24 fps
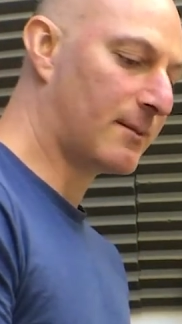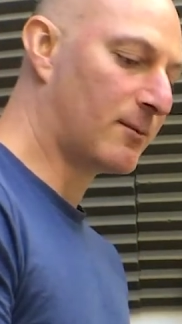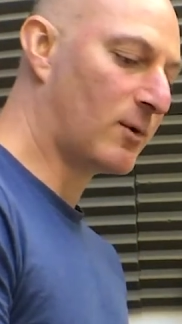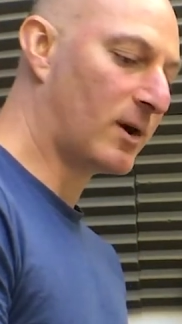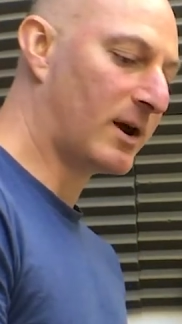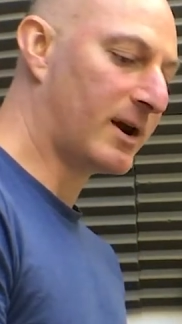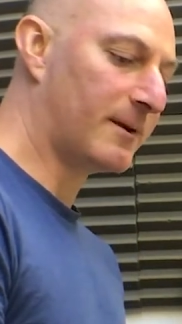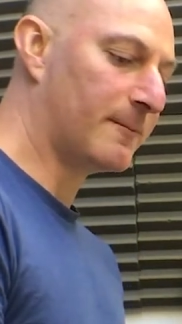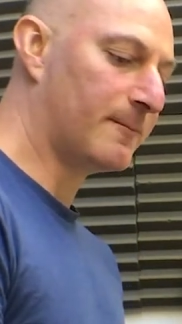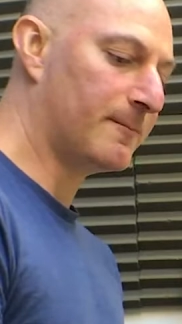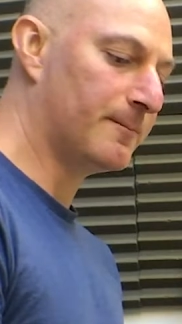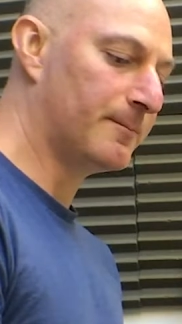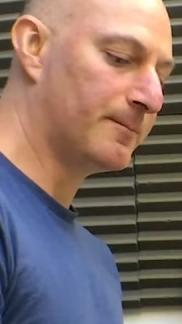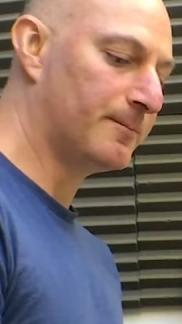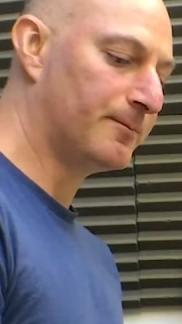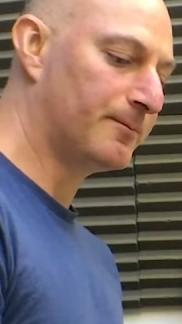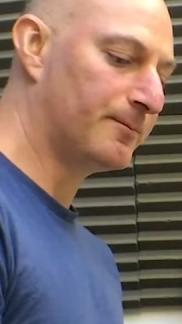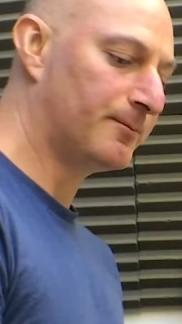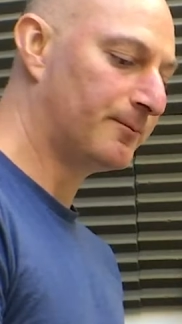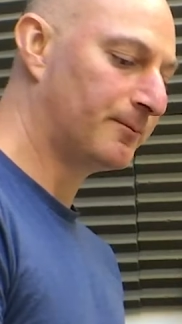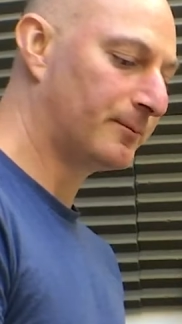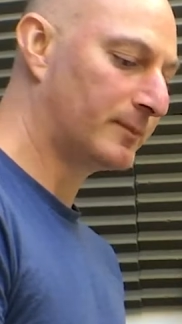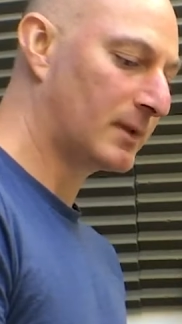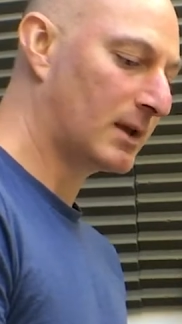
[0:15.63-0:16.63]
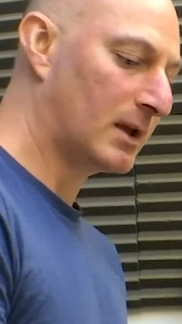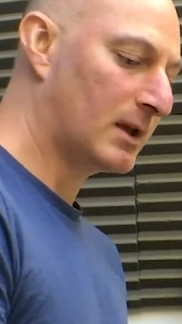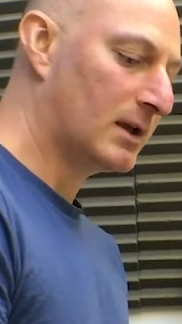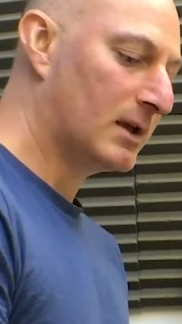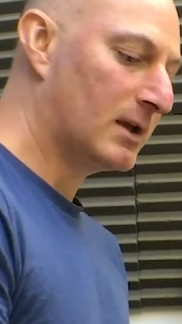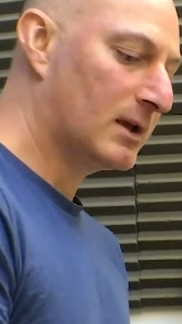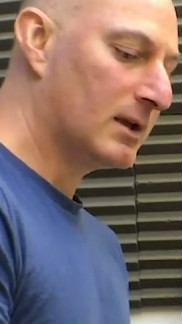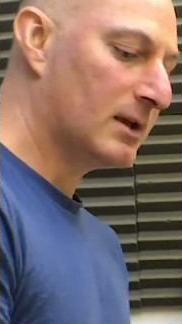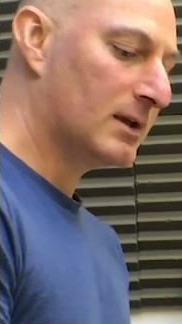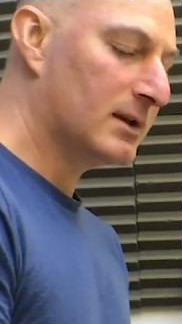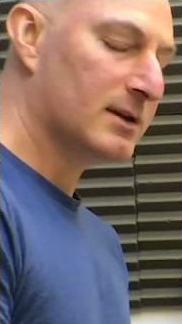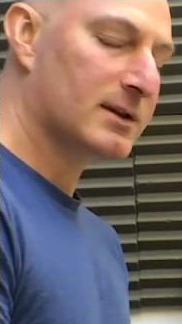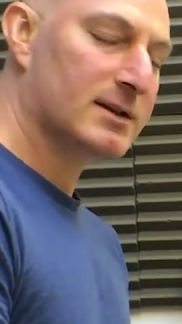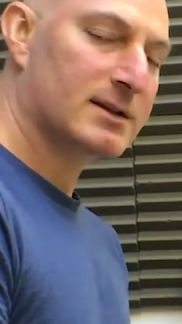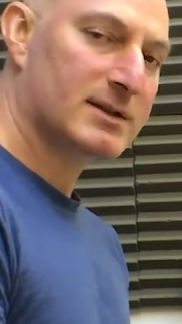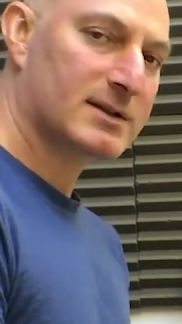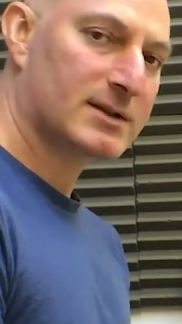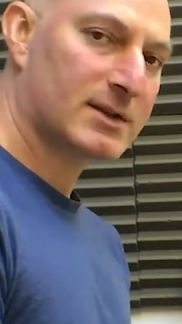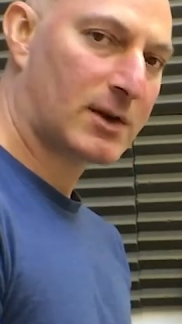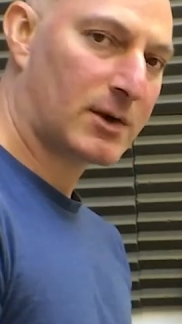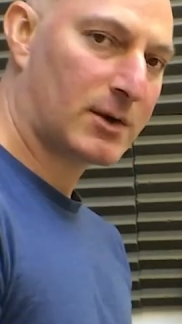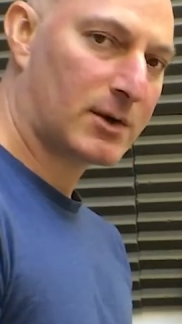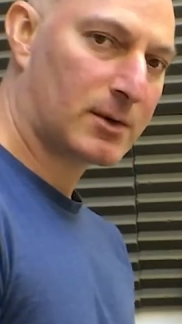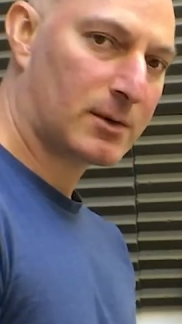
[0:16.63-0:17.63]
way.
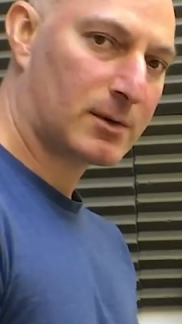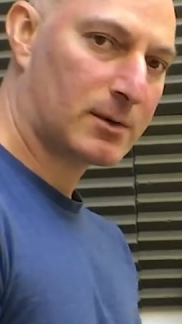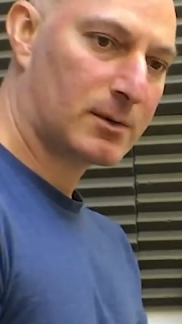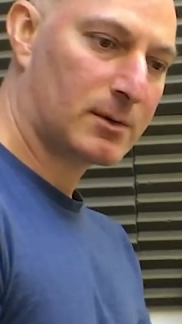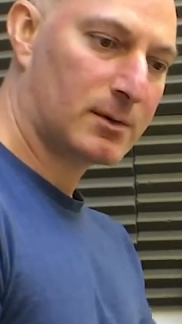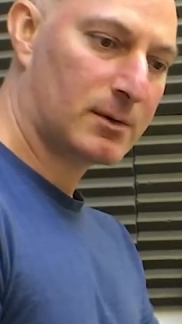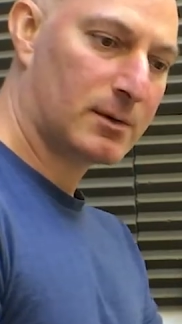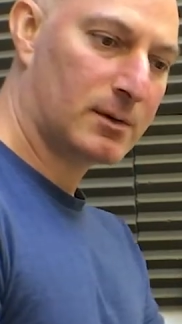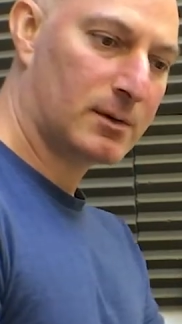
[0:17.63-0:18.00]
So,